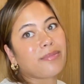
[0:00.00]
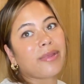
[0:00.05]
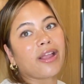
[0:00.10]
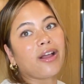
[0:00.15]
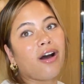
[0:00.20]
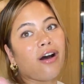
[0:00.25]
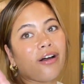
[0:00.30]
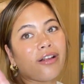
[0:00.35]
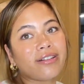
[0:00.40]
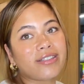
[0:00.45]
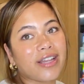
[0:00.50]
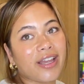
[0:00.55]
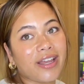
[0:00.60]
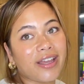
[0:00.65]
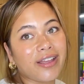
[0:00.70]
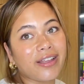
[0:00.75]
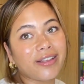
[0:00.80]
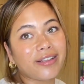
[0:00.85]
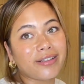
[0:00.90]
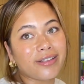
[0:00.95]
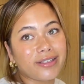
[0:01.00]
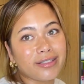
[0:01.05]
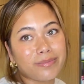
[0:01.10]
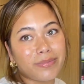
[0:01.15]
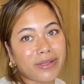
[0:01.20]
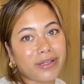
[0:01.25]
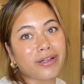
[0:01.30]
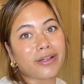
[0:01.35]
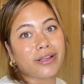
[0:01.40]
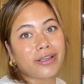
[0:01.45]
Like all day has
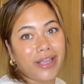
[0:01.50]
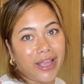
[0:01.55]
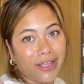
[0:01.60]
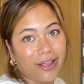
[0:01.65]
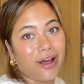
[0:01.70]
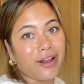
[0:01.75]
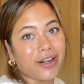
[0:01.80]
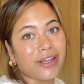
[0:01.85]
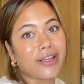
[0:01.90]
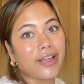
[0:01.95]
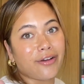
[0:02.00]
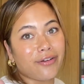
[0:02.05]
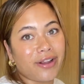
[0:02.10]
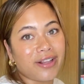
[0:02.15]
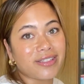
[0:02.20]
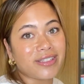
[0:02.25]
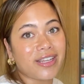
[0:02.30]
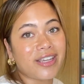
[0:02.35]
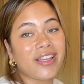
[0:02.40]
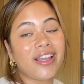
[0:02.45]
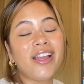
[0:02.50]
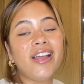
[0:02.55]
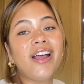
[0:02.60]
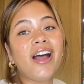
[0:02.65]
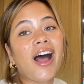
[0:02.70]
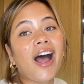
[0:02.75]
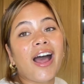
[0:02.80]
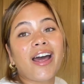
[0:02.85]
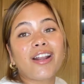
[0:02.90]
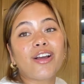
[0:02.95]
been chaotic and crazy.
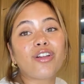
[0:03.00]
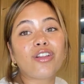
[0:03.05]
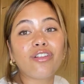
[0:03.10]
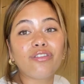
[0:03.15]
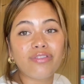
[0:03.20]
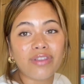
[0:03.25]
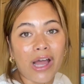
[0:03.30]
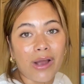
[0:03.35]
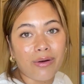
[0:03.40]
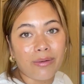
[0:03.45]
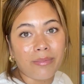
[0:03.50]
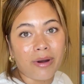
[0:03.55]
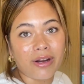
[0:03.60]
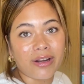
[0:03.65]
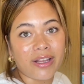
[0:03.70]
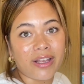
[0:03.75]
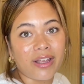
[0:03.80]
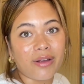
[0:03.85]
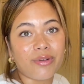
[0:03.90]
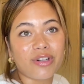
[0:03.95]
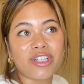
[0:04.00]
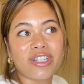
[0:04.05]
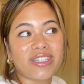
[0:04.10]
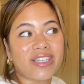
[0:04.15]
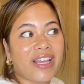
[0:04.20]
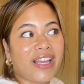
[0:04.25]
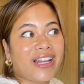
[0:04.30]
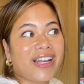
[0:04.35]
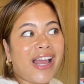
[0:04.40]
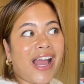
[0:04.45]
I had to go to the flower market, which was
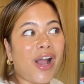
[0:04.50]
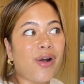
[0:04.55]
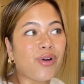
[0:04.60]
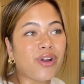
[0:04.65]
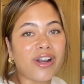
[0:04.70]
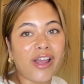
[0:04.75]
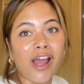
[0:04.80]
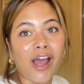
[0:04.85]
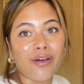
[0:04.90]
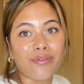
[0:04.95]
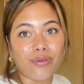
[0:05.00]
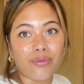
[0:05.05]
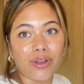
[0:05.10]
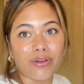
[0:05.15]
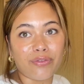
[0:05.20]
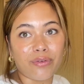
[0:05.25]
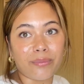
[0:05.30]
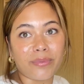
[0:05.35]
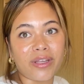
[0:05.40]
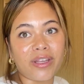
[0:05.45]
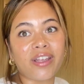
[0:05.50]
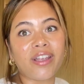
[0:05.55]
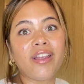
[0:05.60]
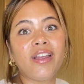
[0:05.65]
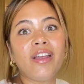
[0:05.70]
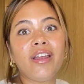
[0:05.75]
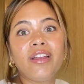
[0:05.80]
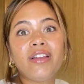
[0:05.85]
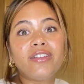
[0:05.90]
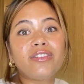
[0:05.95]
like an hour and a half away from me.
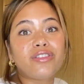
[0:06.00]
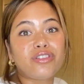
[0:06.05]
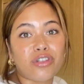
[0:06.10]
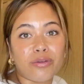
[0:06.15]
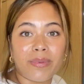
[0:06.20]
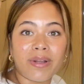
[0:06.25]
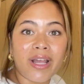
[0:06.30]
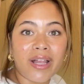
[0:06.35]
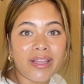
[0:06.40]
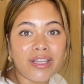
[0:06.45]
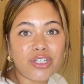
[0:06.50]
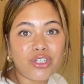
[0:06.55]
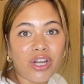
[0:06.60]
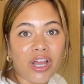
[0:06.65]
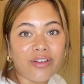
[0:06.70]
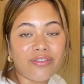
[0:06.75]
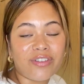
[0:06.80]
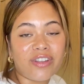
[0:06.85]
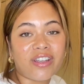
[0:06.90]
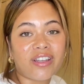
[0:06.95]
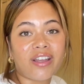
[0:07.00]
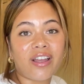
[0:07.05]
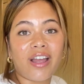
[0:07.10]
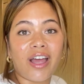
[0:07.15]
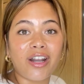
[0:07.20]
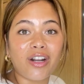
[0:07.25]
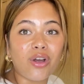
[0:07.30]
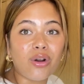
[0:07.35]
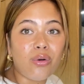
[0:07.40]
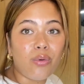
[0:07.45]
Stupid LA traffic. I
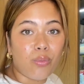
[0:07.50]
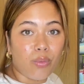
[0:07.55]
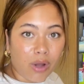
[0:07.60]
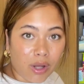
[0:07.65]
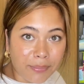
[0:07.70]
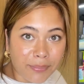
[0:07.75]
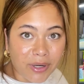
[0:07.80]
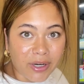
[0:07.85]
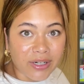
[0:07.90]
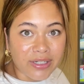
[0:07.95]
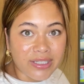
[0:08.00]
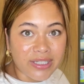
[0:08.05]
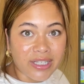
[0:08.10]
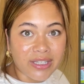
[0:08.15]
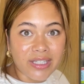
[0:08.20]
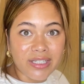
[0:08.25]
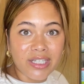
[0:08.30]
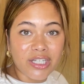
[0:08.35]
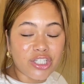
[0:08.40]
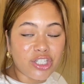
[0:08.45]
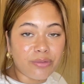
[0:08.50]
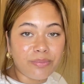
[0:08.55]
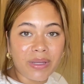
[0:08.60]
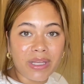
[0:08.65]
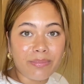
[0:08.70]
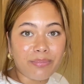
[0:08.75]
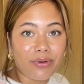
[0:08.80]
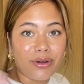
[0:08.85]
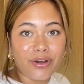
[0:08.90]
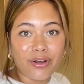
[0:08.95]
had to go to Walmart to get the tissue
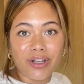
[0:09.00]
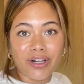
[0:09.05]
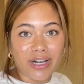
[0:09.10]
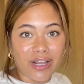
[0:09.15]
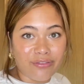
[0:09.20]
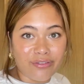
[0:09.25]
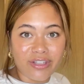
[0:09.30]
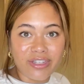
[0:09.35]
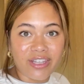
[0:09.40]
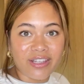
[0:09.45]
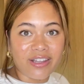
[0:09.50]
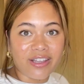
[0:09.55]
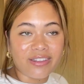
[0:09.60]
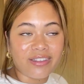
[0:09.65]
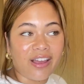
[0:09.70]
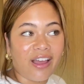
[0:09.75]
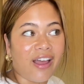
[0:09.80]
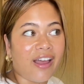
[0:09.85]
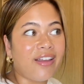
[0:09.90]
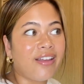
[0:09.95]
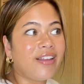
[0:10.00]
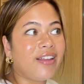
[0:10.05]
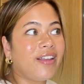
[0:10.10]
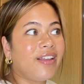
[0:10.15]
paper and everything like that.